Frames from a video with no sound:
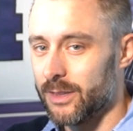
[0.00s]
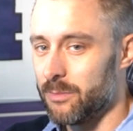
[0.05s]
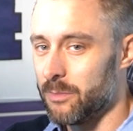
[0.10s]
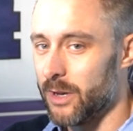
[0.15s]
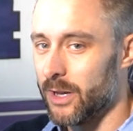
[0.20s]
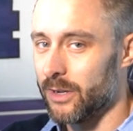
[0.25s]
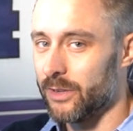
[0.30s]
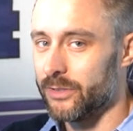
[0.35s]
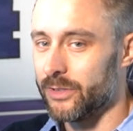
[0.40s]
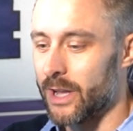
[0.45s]
the
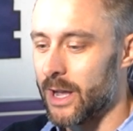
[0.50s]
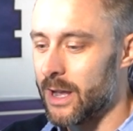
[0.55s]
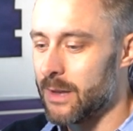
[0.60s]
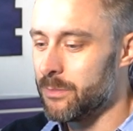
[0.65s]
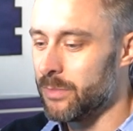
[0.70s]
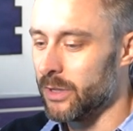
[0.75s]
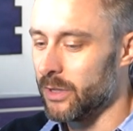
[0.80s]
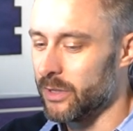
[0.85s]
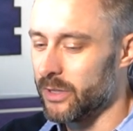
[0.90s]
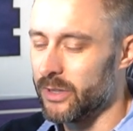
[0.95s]
models I
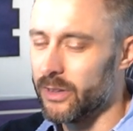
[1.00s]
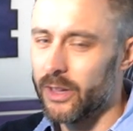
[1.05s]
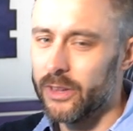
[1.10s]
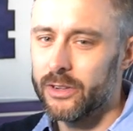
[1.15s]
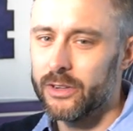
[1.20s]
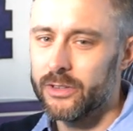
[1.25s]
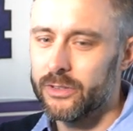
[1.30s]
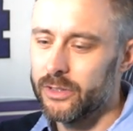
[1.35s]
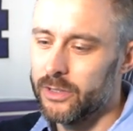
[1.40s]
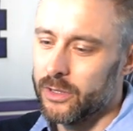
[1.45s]
build, and then
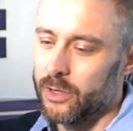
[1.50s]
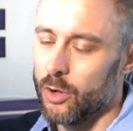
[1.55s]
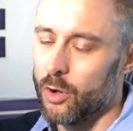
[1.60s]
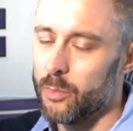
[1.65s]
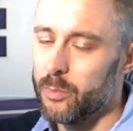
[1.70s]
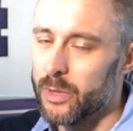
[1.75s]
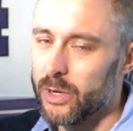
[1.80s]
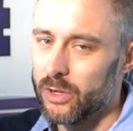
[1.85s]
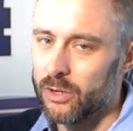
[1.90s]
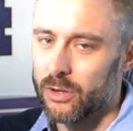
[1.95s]
there's, you know, a
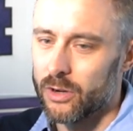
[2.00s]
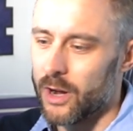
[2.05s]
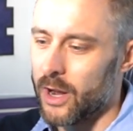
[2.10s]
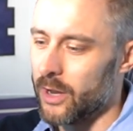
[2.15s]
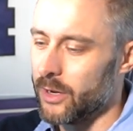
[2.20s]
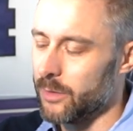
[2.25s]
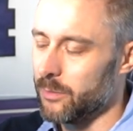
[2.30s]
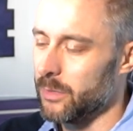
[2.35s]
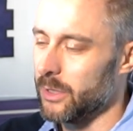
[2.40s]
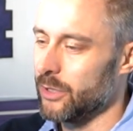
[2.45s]
middle
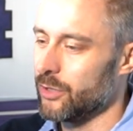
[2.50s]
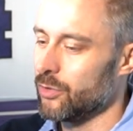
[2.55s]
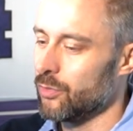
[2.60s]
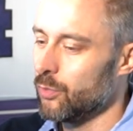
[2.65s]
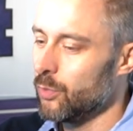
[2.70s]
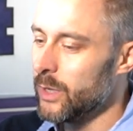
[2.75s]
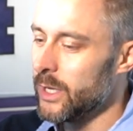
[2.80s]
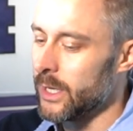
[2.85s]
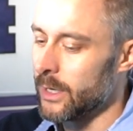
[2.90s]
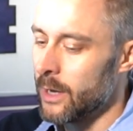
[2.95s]
ground in
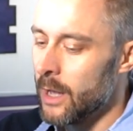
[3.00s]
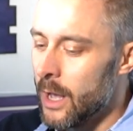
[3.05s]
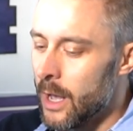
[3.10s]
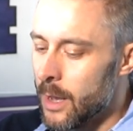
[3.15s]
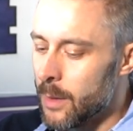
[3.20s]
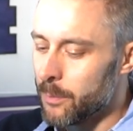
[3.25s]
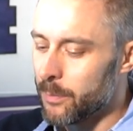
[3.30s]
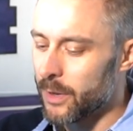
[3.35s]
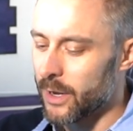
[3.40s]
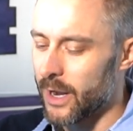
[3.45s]
between.
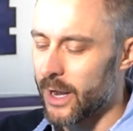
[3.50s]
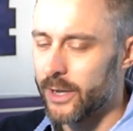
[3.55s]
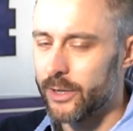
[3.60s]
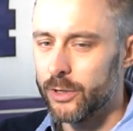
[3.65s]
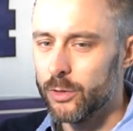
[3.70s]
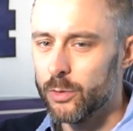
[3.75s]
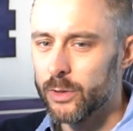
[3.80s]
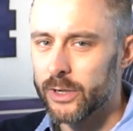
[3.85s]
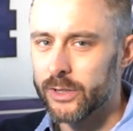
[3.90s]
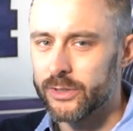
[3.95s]
But I
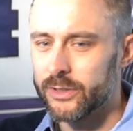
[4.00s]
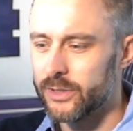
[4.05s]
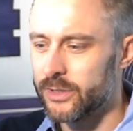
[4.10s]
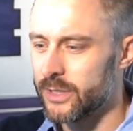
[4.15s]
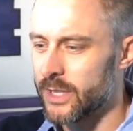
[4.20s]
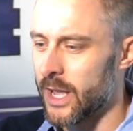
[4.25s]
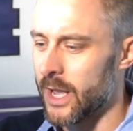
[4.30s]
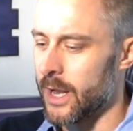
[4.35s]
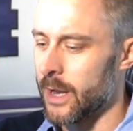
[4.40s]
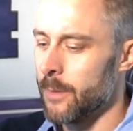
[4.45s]
do want to
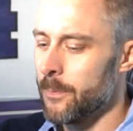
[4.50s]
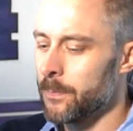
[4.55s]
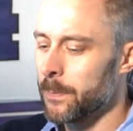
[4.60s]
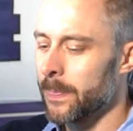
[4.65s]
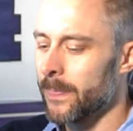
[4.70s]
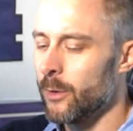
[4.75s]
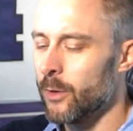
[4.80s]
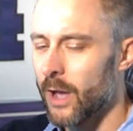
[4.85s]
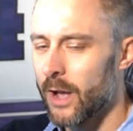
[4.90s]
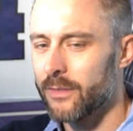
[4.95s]
say,
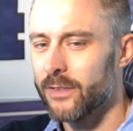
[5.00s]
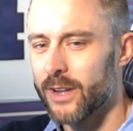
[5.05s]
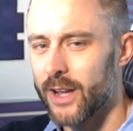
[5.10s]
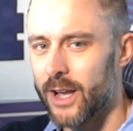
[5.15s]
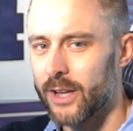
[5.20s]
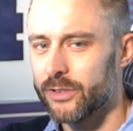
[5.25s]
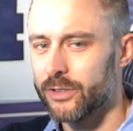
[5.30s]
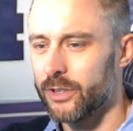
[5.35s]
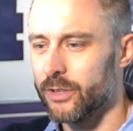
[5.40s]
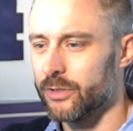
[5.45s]
you have to
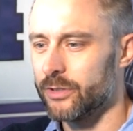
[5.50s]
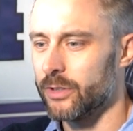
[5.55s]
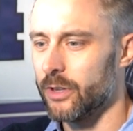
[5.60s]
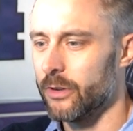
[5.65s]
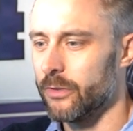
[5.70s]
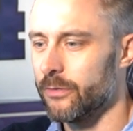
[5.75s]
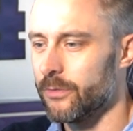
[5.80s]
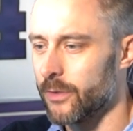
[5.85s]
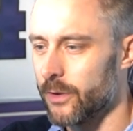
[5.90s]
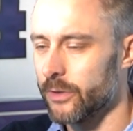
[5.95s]
ask
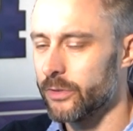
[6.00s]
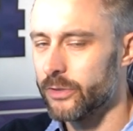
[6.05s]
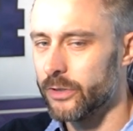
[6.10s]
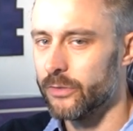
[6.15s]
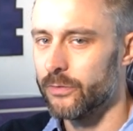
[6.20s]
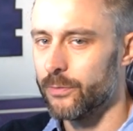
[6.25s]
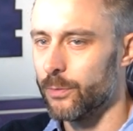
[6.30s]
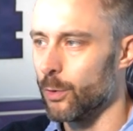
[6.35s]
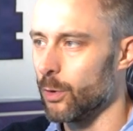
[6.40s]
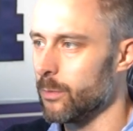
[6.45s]
yourself first
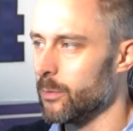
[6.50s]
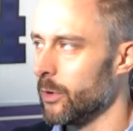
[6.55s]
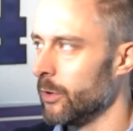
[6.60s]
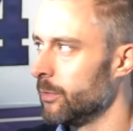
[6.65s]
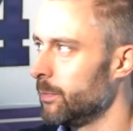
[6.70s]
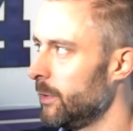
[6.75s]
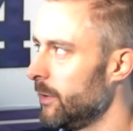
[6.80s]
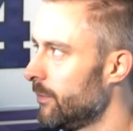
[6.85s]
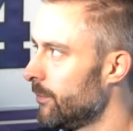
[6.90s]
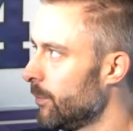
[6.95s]
and
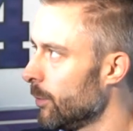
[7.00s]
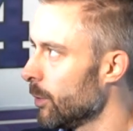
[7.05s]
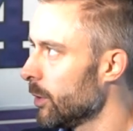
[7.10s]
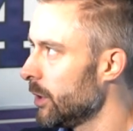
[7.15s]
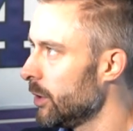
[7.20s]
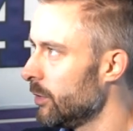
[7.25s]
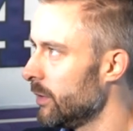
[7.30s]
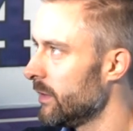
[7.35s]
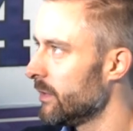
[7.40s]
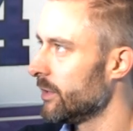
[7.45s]
foremost, before
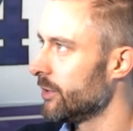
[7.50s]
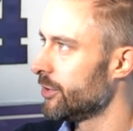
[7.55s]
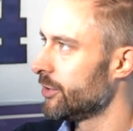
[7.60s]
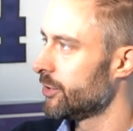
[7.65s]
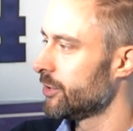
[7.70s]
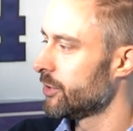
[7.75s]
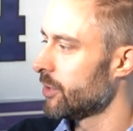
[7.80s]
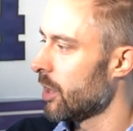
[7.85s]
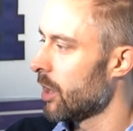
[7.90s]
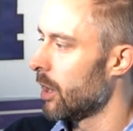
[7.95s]
you even
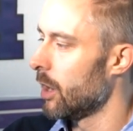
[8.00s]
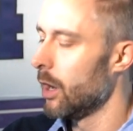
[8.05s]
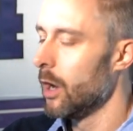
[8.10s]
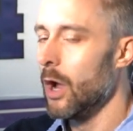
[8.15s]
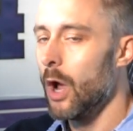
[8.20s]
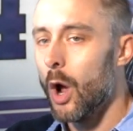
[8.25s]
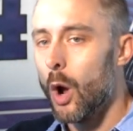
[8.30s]
start,